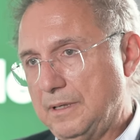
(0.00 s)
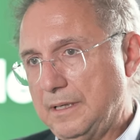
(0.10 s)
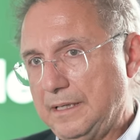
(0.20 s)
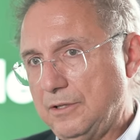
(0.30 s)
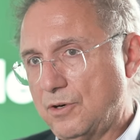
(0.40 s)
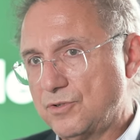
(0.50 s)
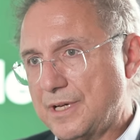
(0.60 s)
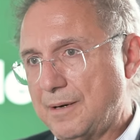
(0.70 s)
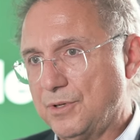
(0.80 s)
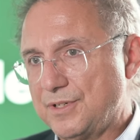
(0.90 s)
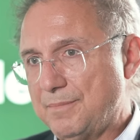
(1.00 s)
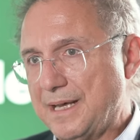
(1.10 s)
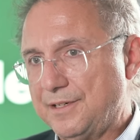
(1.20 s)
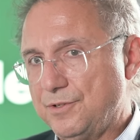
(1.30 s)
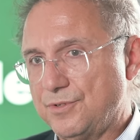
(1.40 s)
in those numbers, the
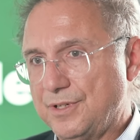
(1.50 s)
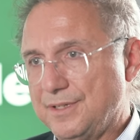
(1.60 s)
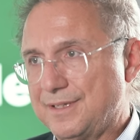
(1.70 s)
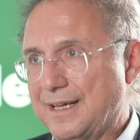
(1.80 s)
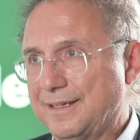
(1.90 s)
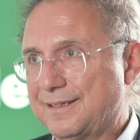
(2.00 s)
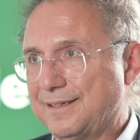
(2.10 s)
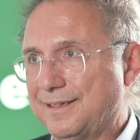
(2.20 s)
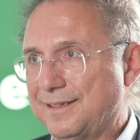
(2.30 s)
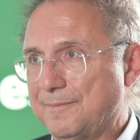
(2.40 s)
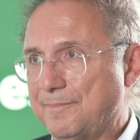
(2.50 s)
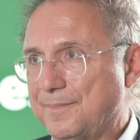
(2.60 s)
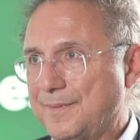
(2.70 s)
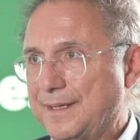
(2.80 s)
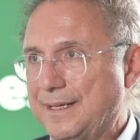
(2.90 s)
bad news is that
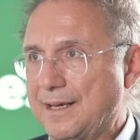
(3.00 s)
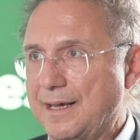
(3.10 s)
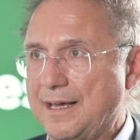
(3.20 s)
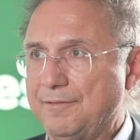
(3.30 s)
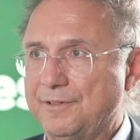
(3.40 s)
they have